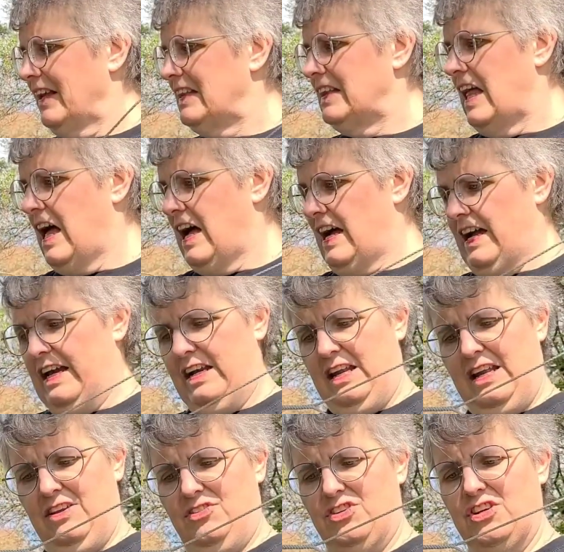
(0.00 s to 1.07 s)
line
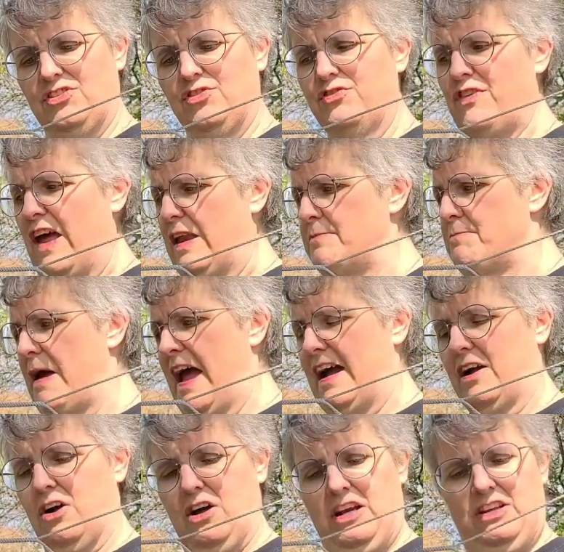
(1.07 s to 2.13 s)
is just fed
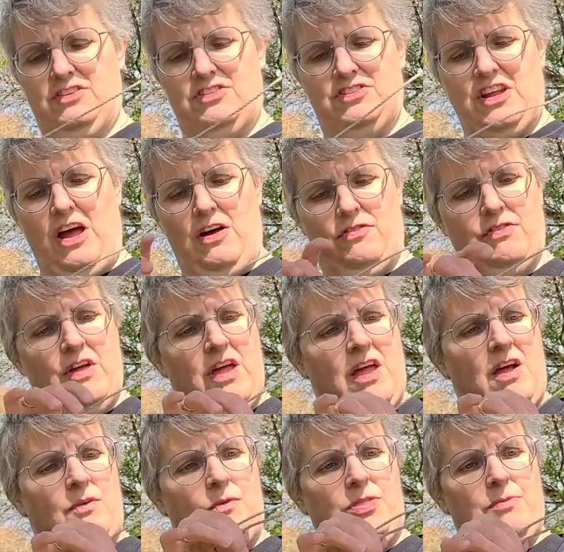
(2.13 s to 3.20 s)
back on itself
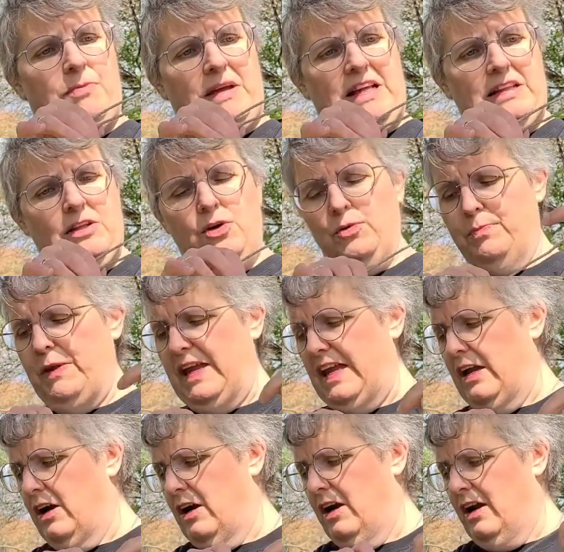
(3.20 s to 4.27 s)
with a big loop
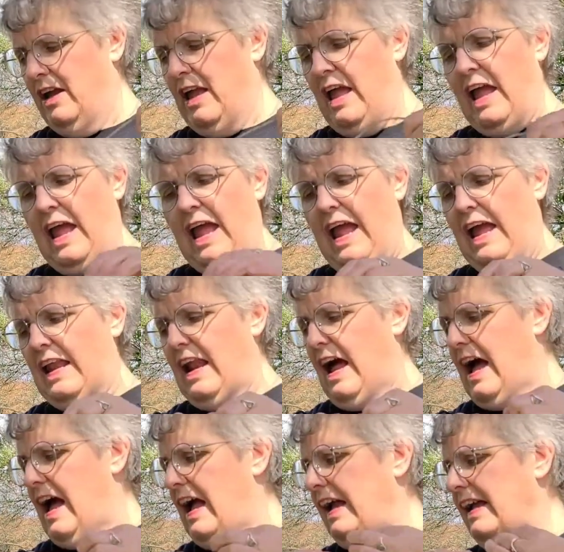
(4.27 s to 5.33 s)
here. And
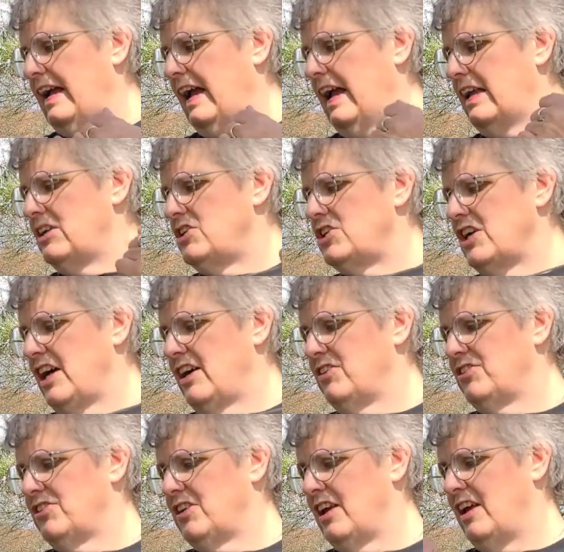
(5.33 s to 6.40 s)
I can
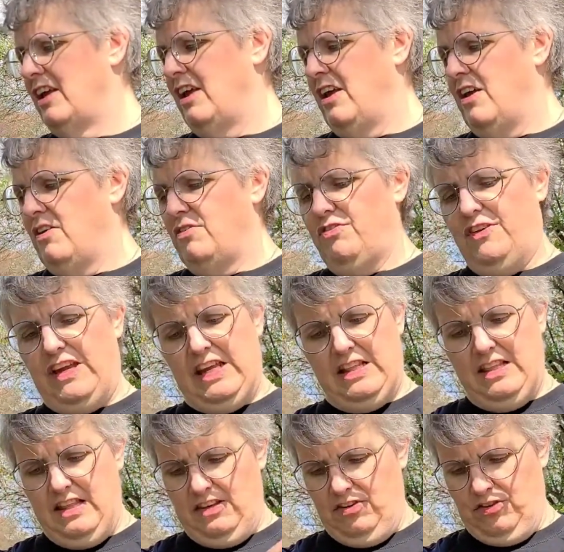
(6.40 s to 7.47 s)
just
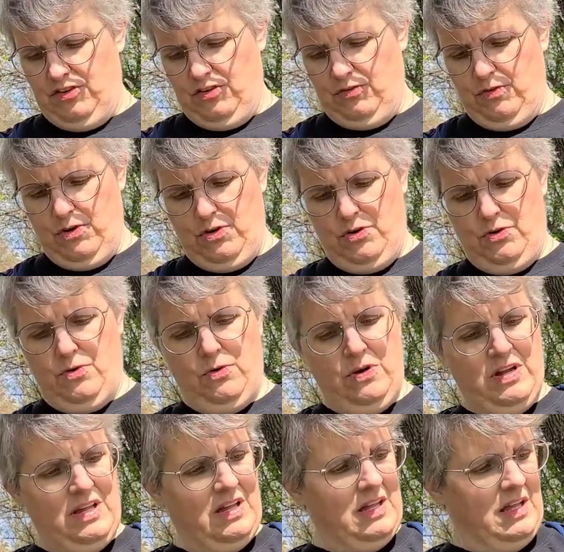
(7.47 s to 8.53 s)
feed this through
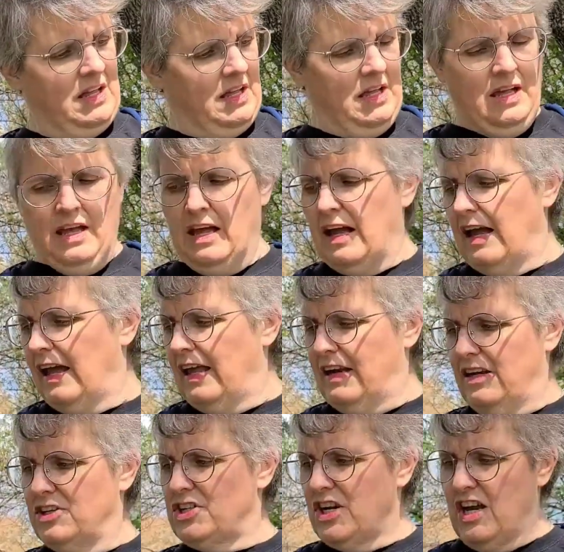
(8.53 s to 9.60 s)
and
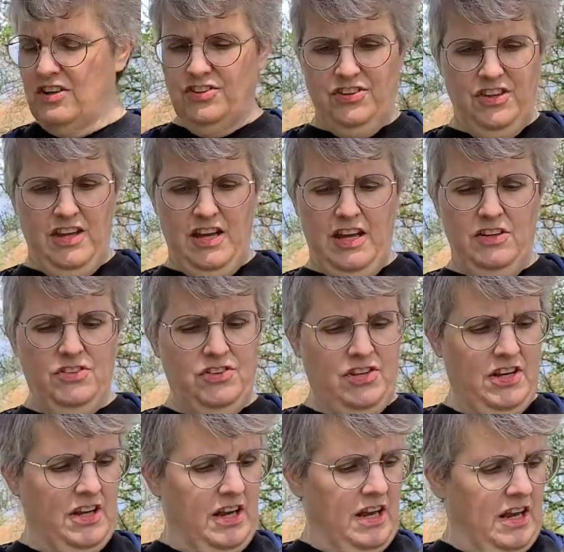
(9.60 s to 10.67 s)
adjust
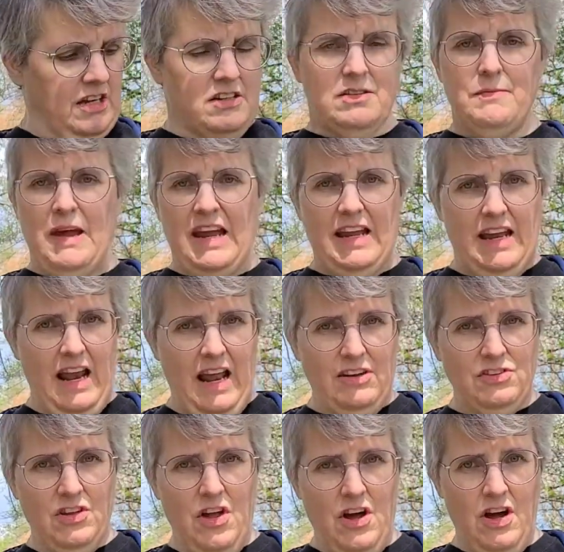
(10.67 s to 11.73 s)
this to make it
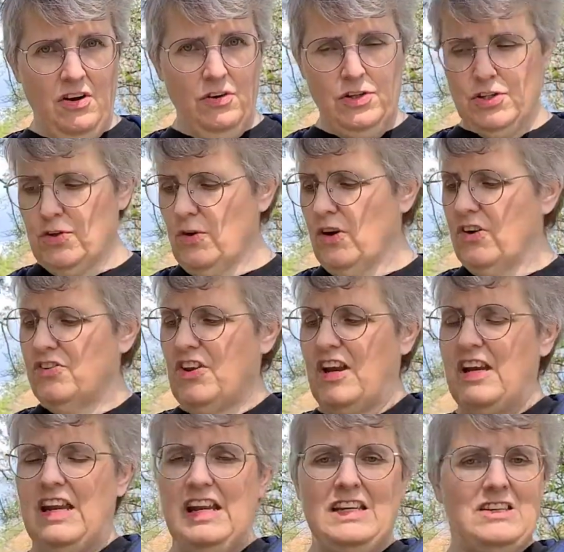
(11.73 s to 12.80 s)
as long or short as I
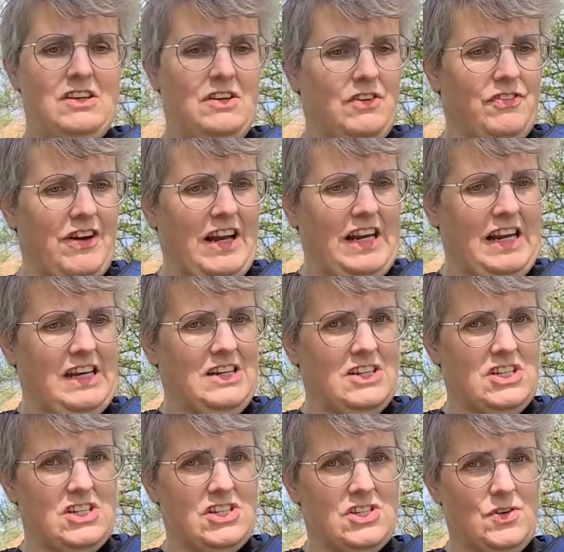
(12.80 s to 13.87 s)
need to. If I need to
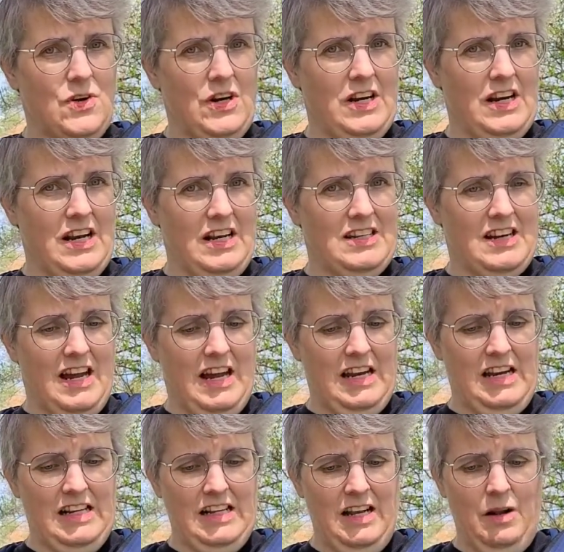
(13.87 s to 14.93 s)
just shorten it a
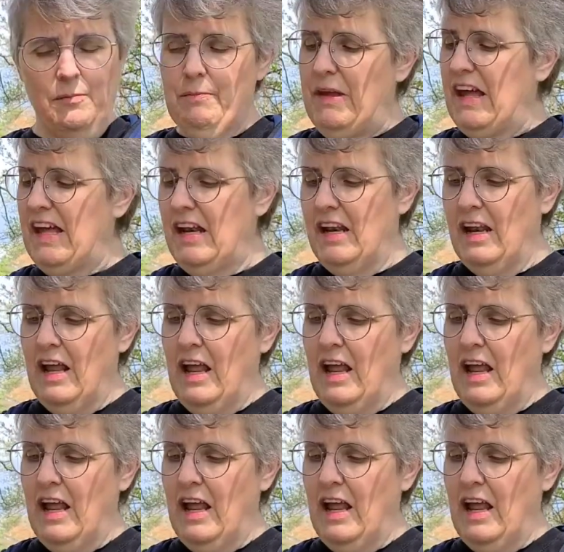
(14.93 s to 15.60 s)
tiny little bit,